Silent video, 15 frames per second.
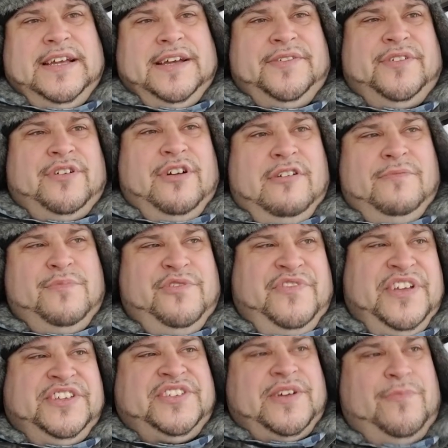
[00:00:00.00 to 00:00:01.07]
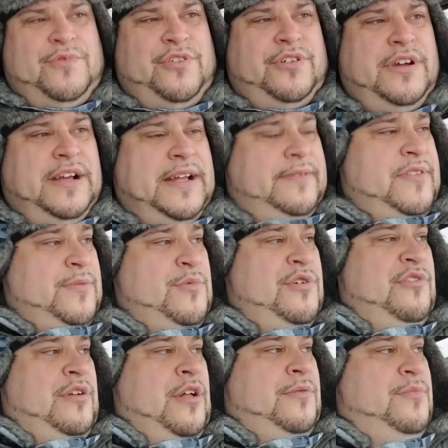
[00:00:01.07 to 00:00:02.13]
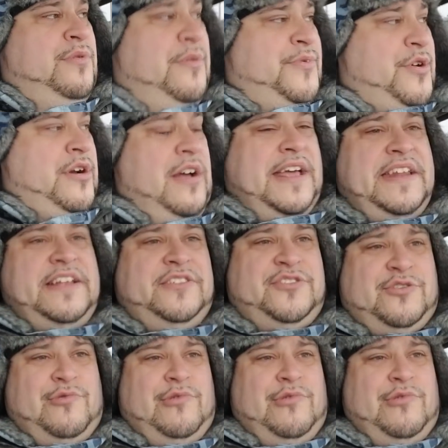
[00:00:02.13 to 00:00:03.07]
They're all moving somewhere. They're heading